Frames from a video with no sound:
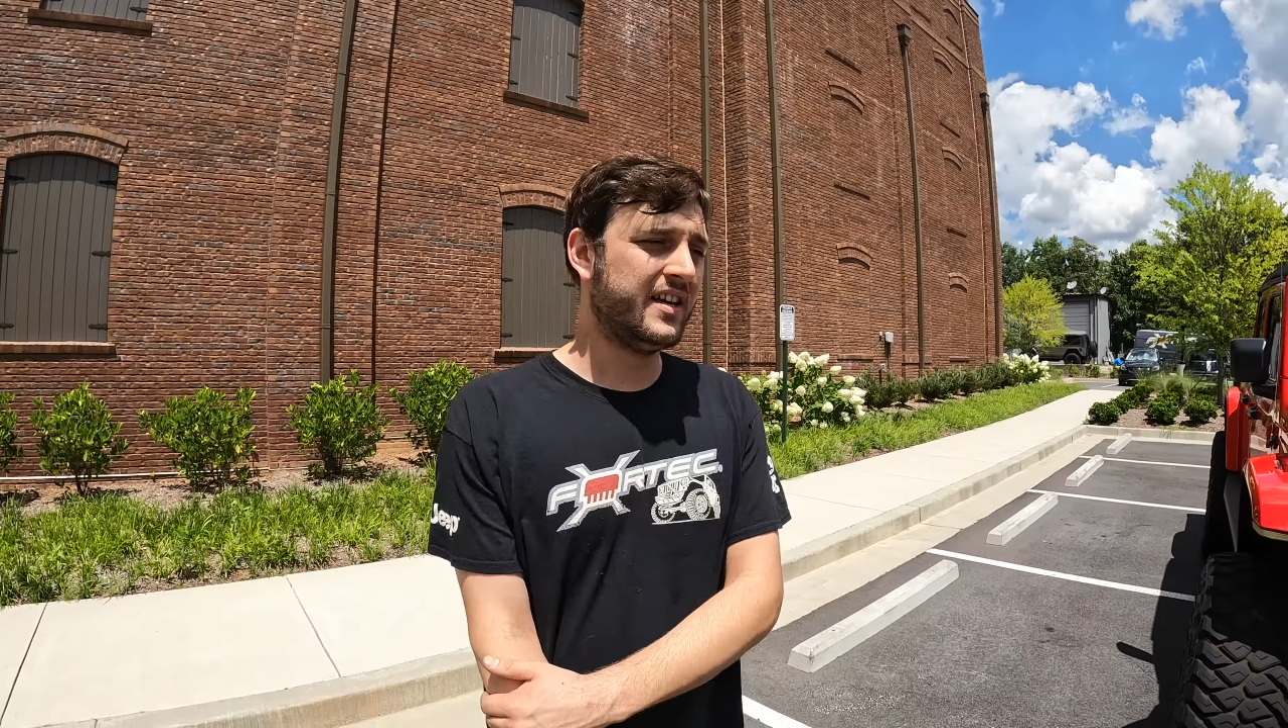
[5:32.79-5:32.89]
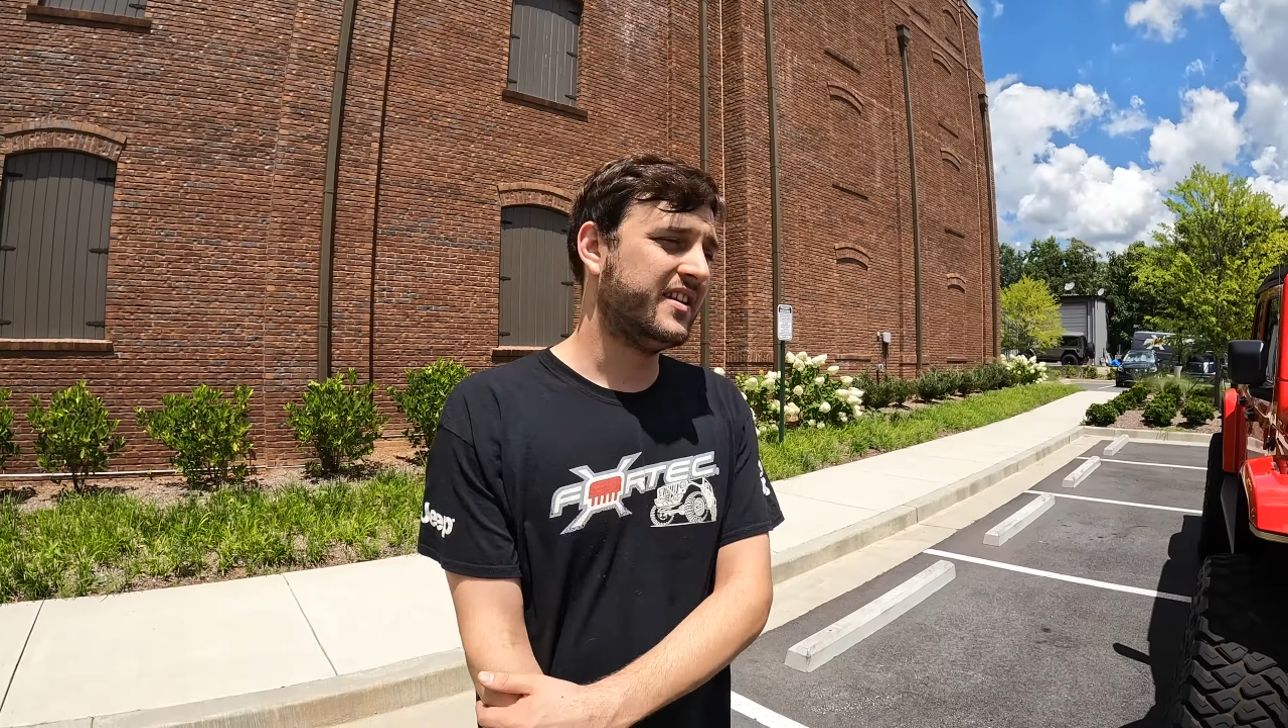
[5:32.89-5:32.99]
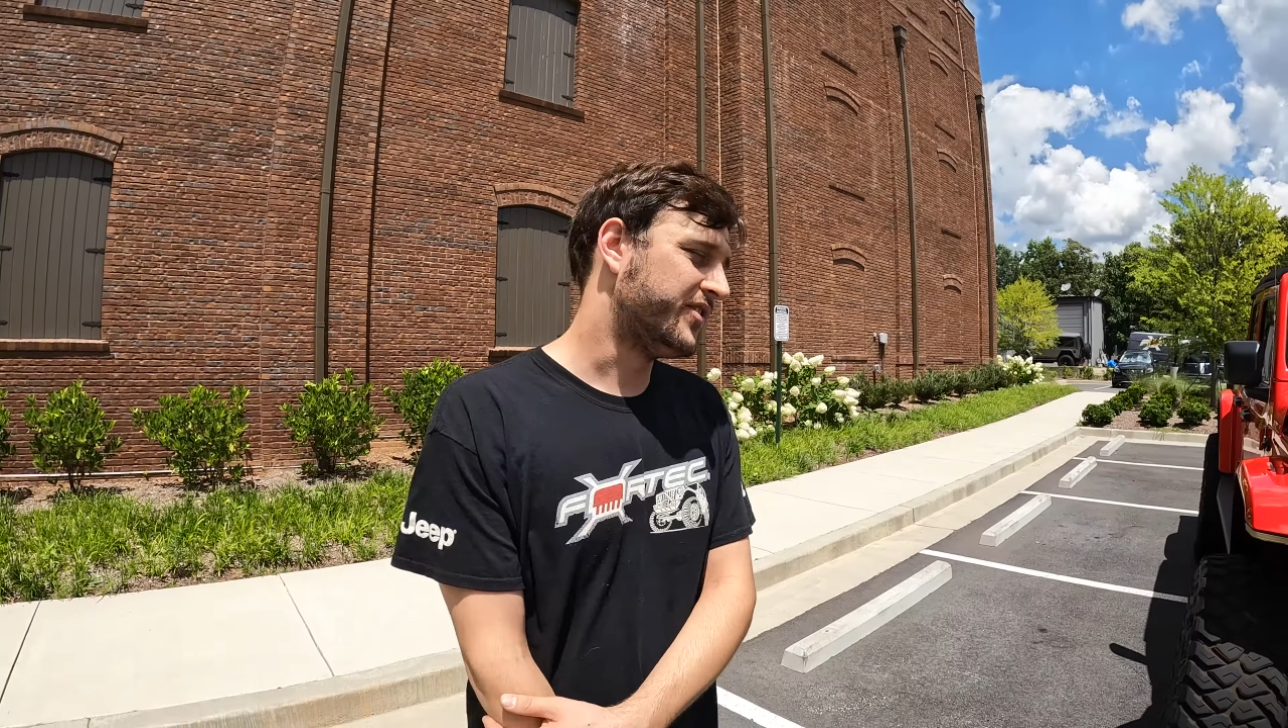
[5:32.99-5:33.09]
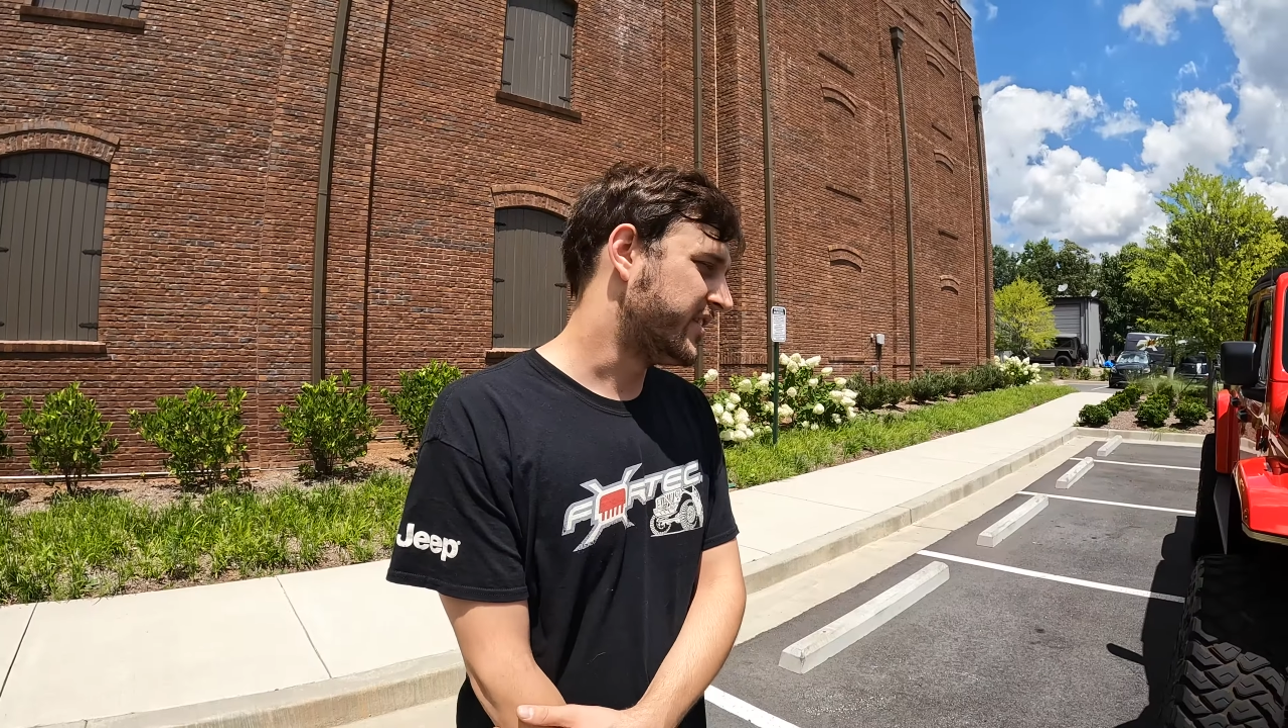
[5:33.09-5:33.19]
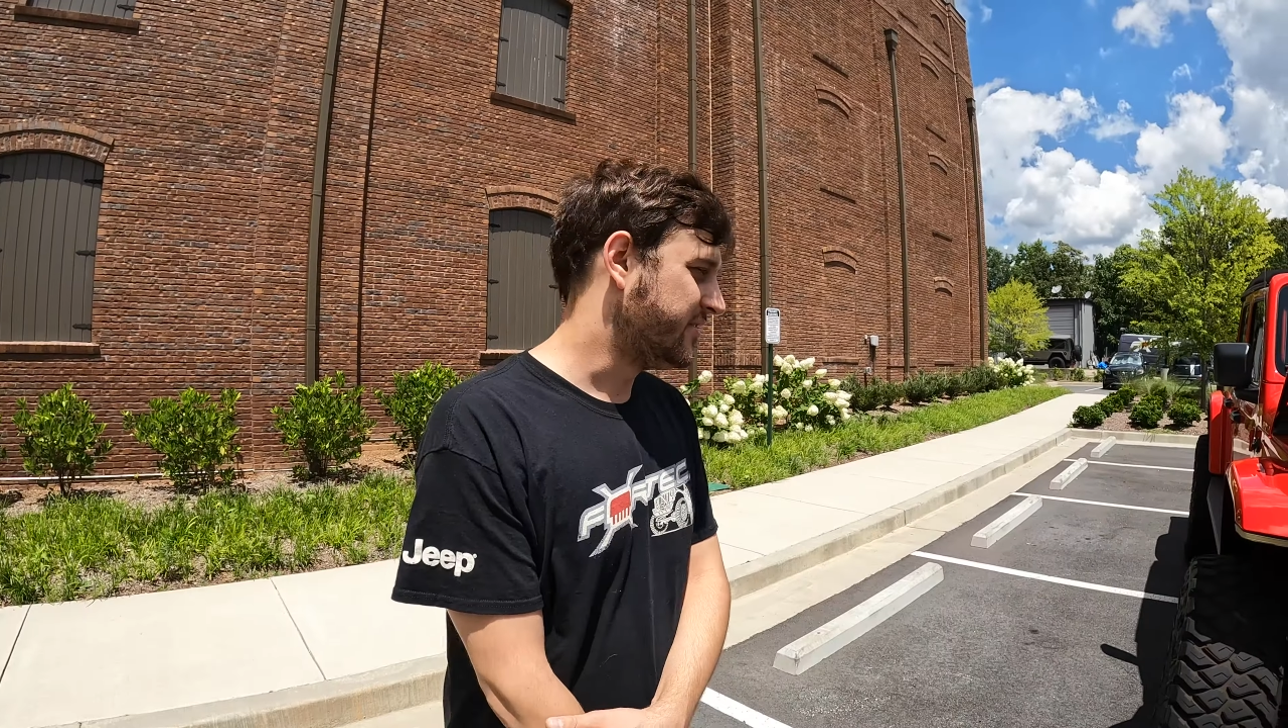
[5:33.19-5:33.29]

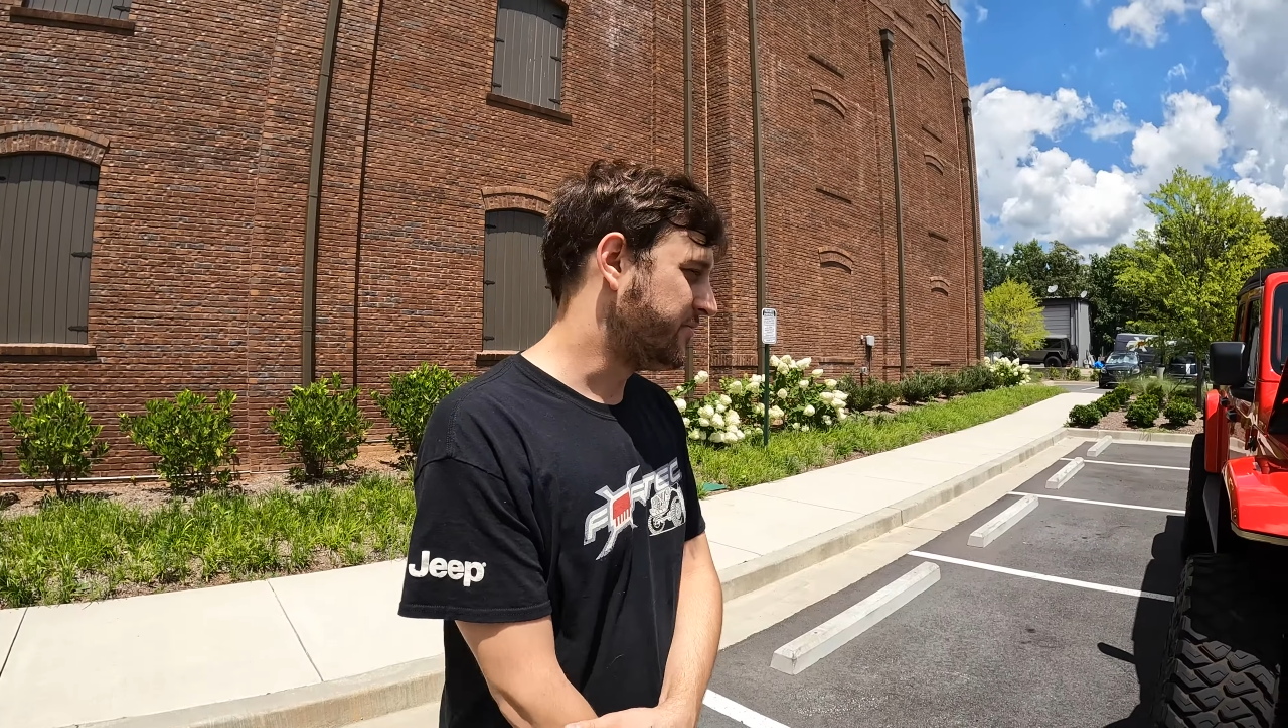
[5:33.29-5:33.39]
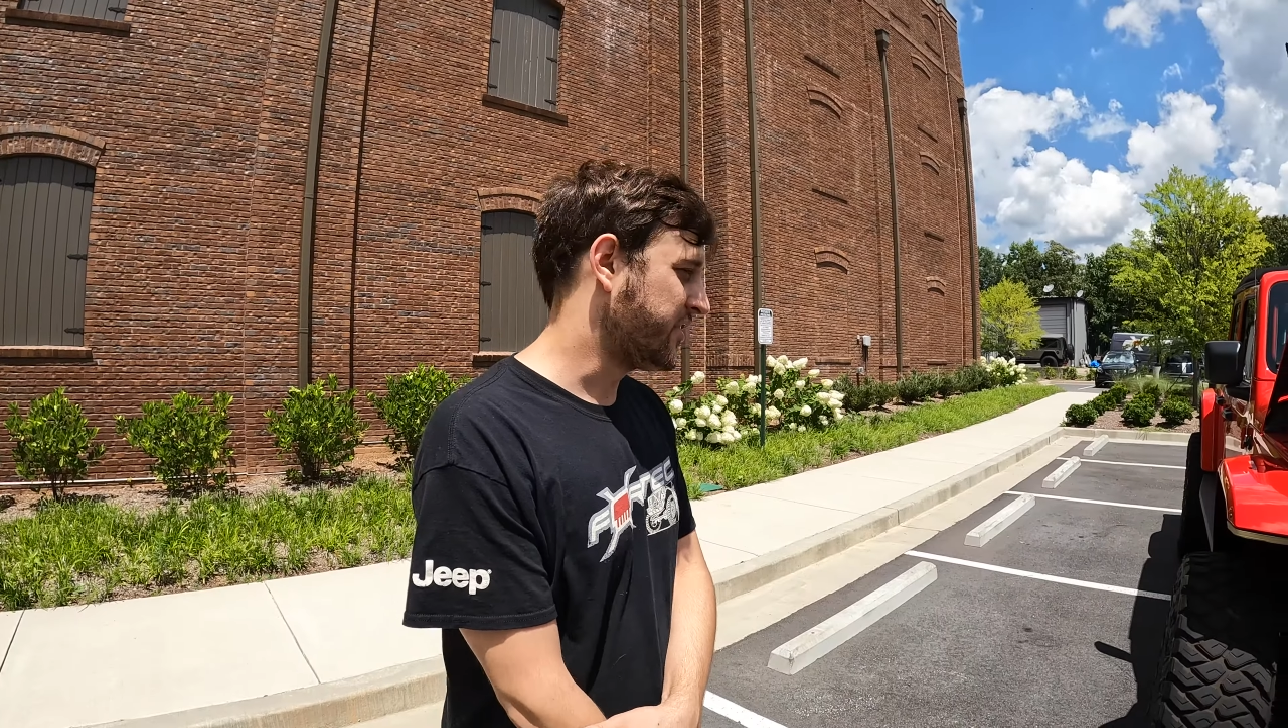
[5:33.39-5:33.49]
The